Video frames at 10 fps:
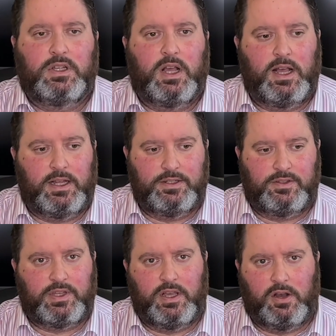And
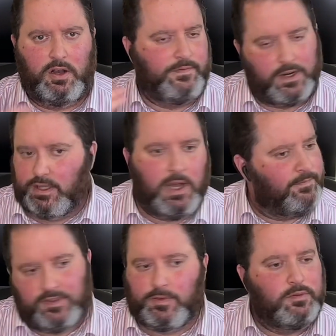they are very
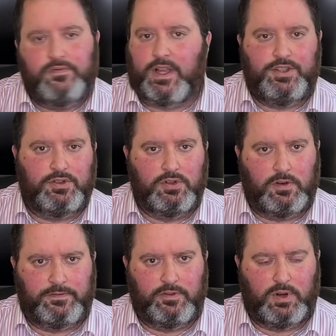comfortable, they do
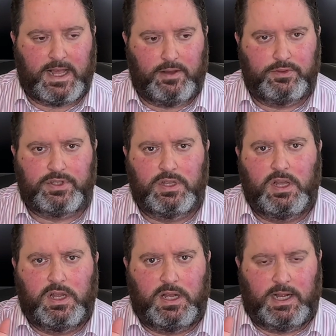not fall out,
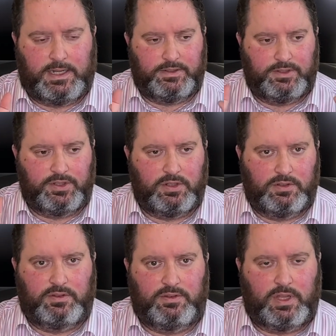and
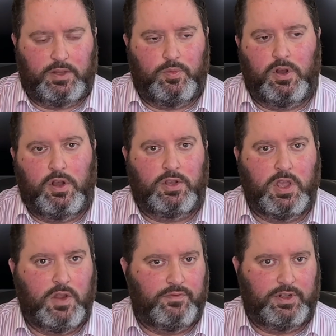they work
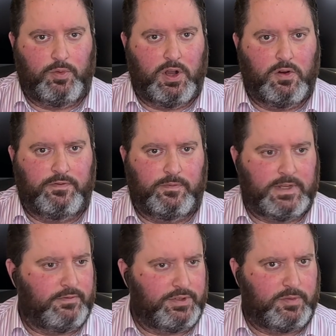really well from
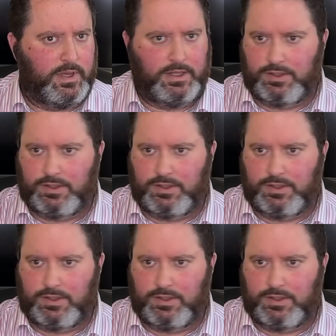that respect.